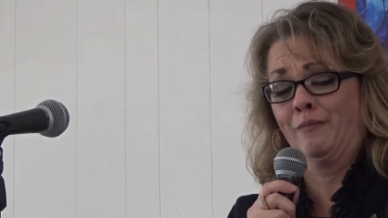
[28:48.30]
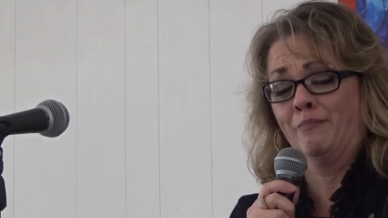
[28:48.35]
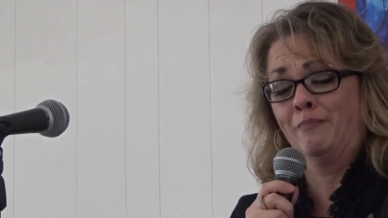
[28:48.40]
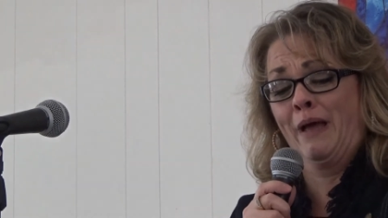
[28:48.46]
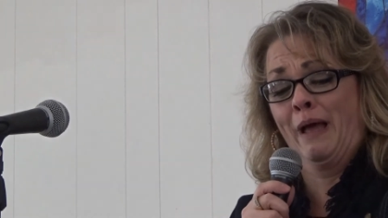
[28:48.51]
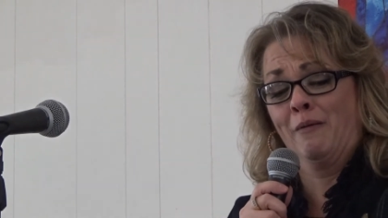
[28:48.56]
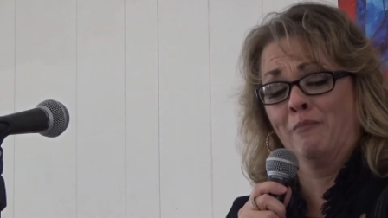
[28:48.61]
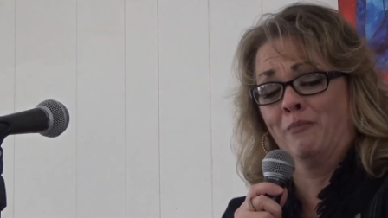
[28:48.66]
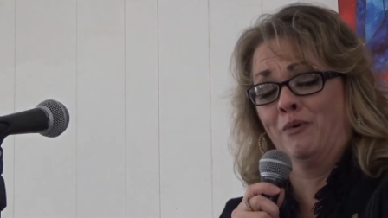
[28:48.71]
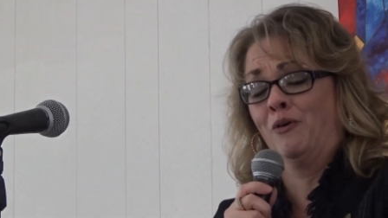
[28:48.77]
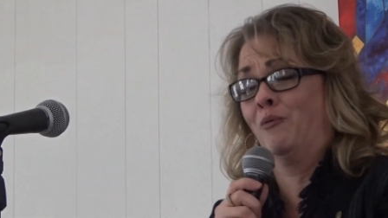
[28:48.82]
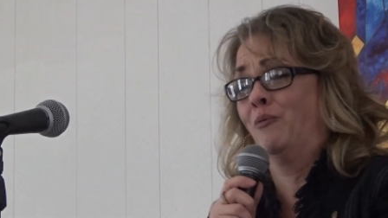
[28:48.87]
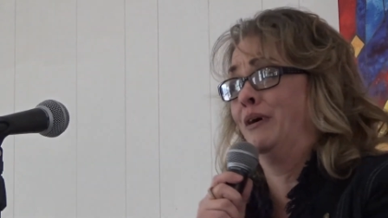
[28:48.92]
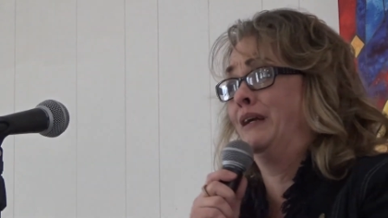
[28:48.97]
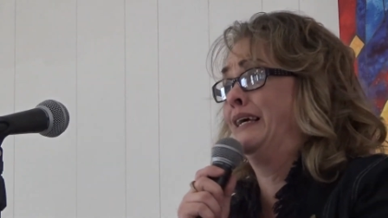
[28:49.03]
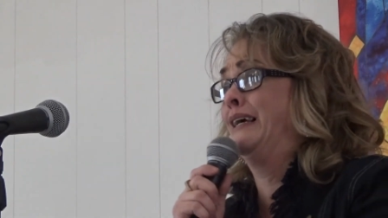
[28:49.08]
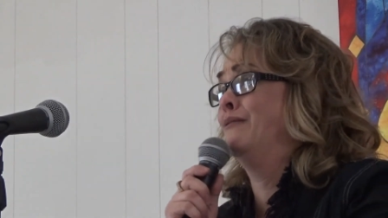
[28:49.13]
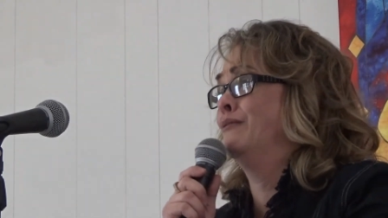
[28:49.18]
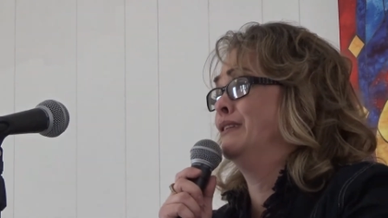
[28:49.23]
remember
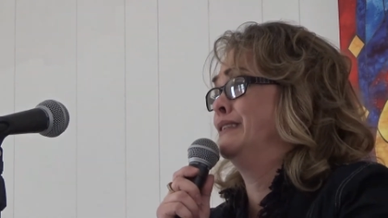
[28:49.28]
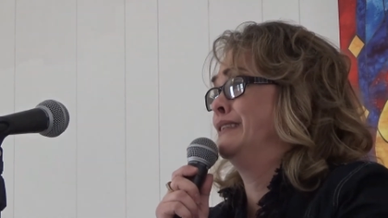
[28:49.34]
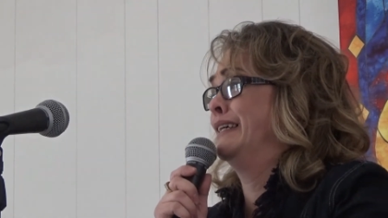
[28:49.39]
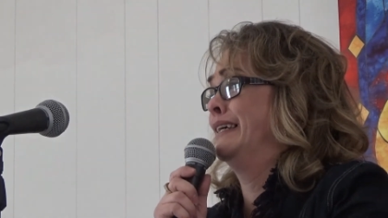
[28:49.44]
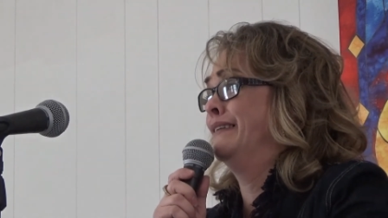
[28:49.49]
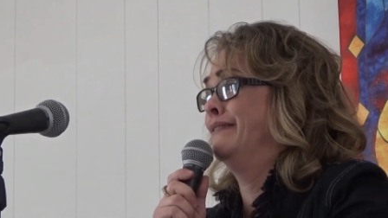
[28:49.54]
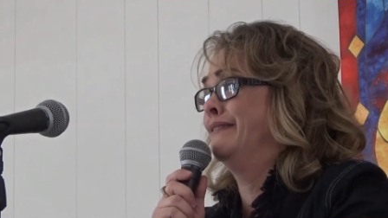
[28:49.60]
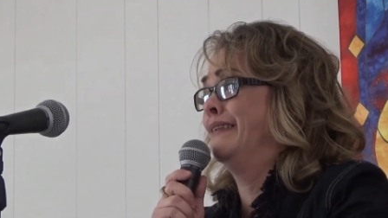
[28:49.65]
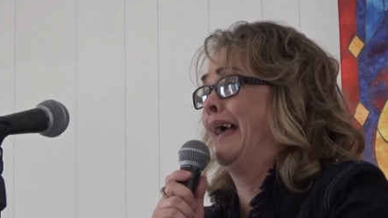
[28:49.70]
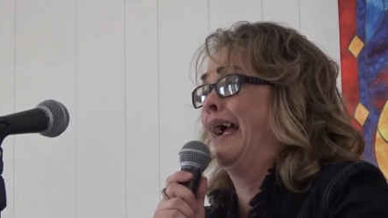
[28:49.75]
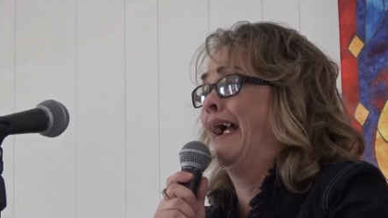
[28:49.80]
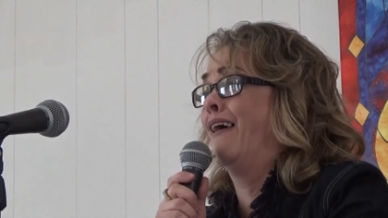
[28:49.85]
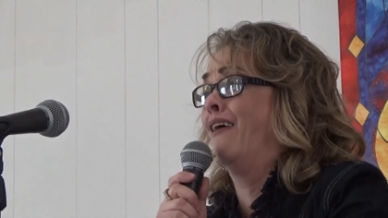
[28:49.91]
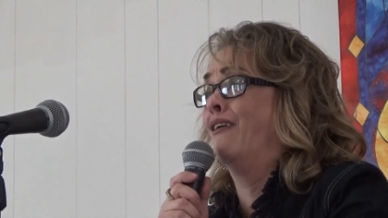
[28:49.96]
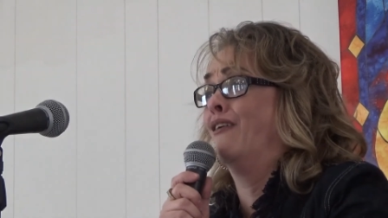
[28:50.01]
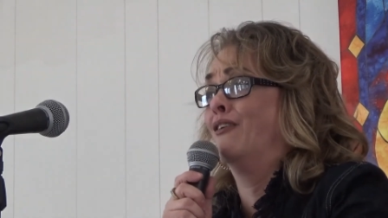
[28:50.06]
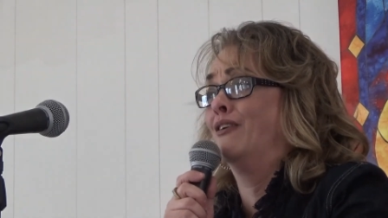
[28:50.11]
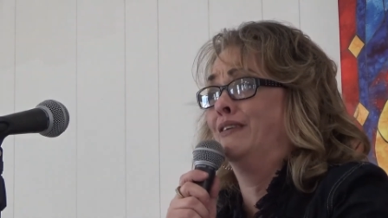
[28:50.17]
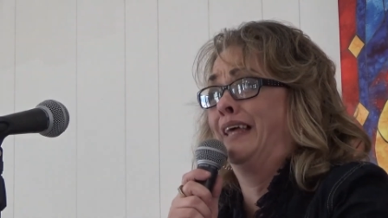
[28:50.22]
when he was in
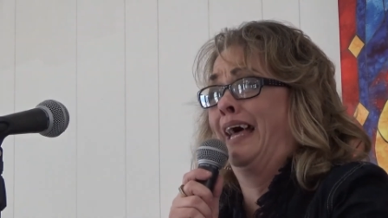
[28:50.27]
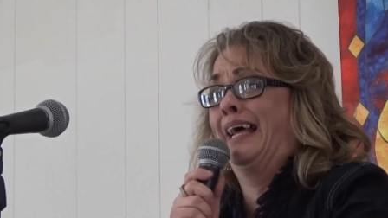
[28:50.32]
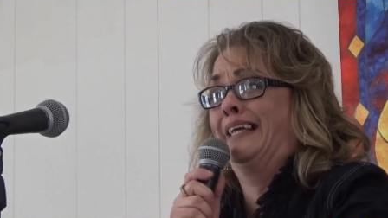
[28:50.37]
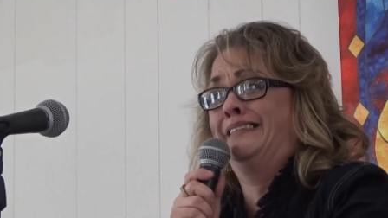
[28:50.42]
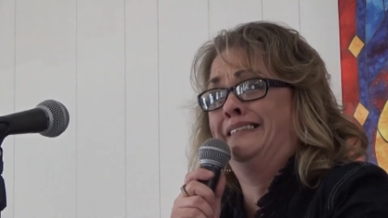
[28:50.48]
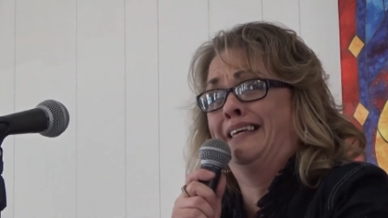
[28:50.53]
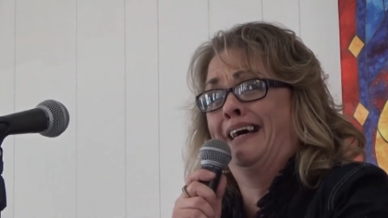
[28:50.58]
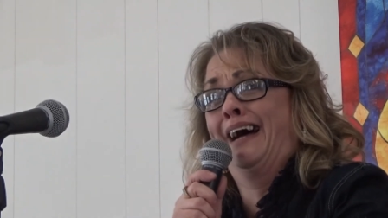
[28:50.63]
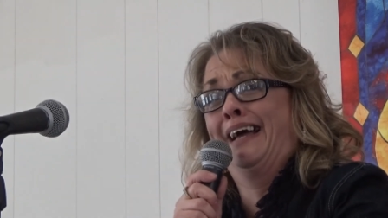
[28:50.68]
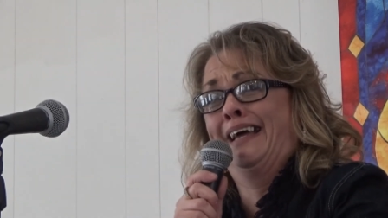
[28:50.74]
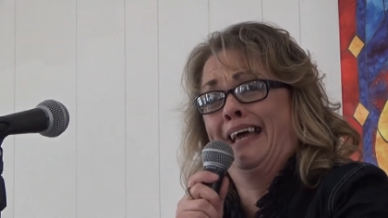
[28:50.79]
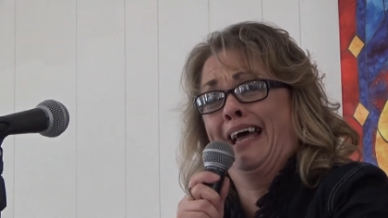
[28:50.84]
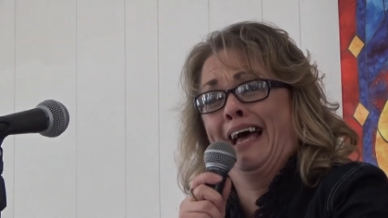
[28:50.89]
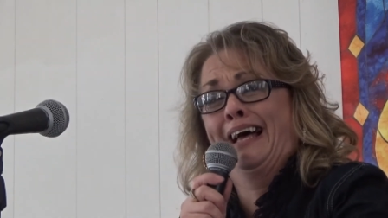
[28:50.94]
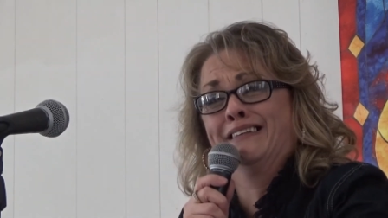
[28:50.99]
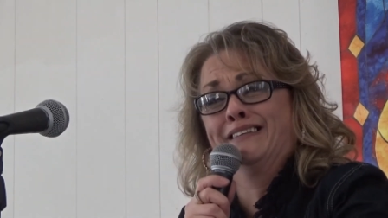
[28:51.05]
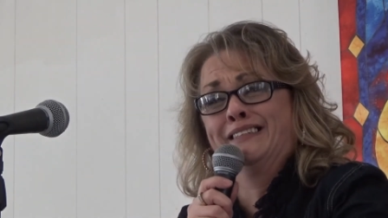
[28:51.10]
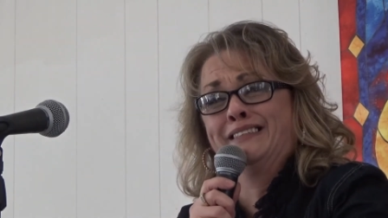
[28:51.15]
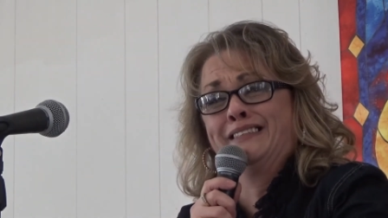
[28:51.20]
there on that
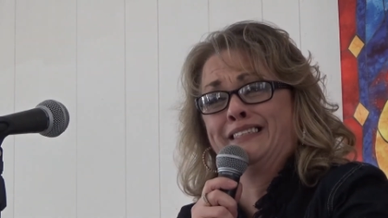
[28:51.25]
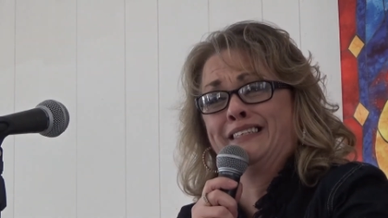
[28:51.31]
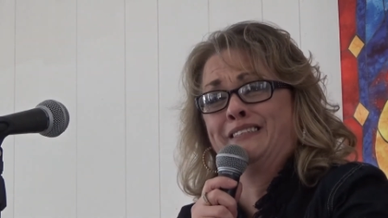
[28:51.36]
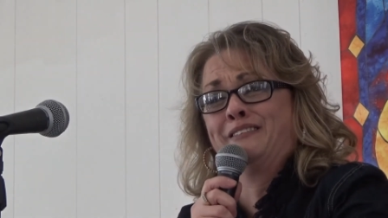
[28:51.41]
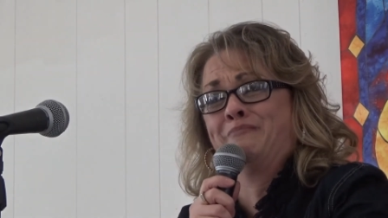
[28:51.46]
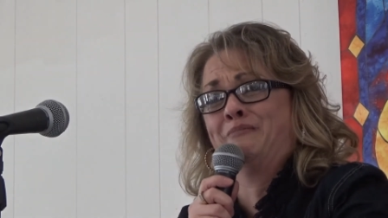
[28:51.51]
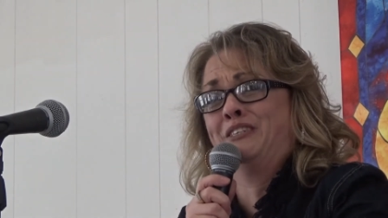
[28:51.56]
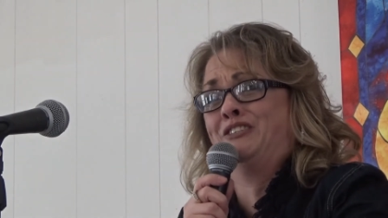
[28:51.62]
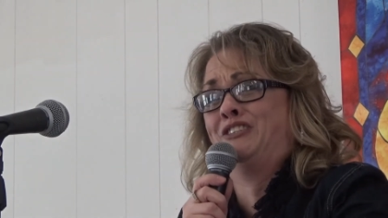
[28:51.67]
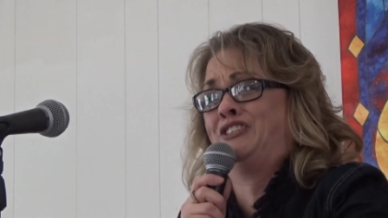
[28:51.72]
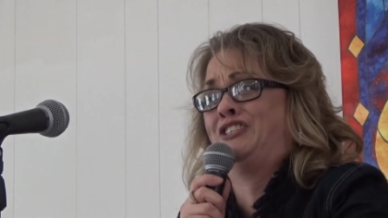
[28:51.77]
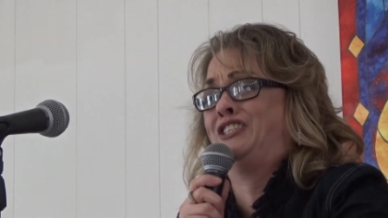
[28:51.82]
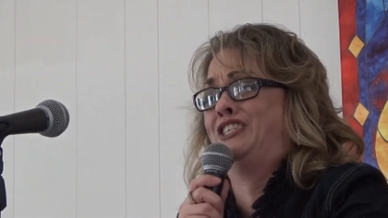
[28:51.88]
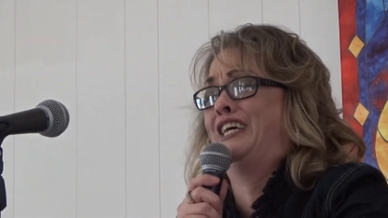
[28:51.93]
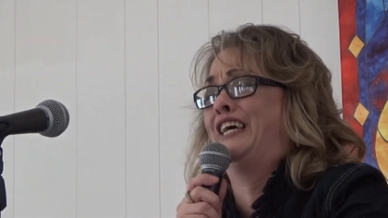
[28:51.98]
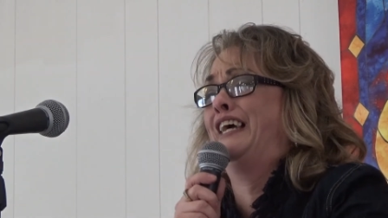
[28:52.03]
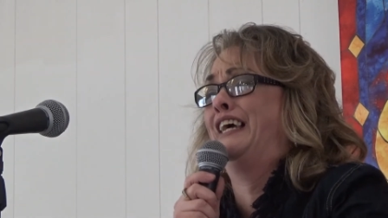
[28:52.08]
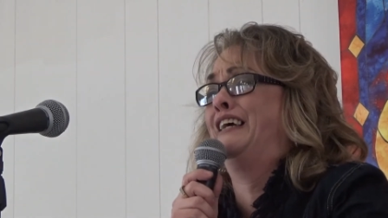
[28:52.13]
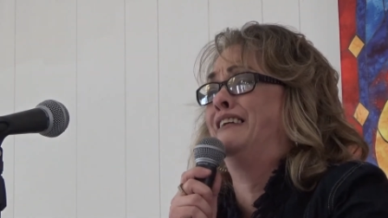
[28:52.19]
dialysis
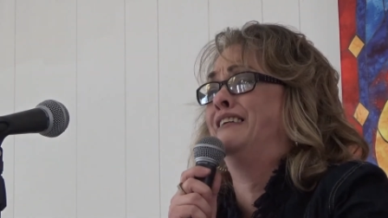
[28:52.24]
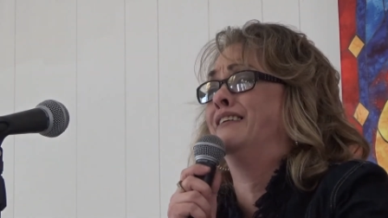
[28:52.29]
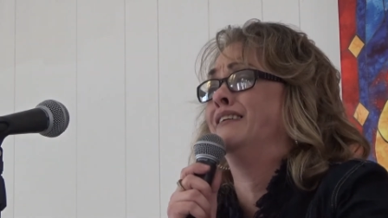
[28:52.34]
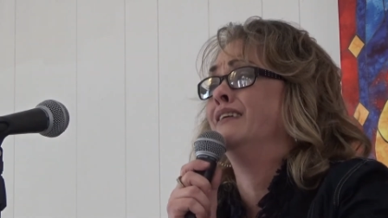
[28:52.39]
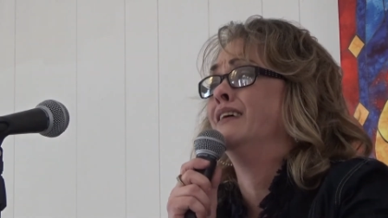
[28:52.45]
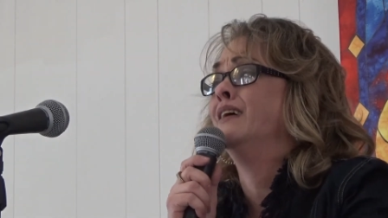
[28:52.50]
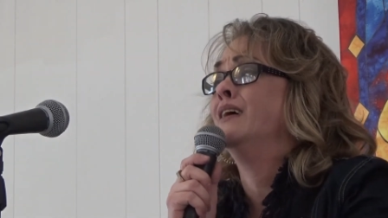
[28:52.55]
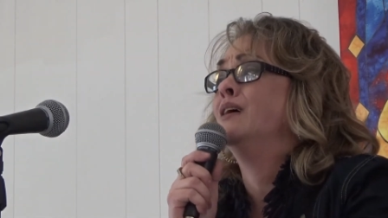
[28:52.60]
machine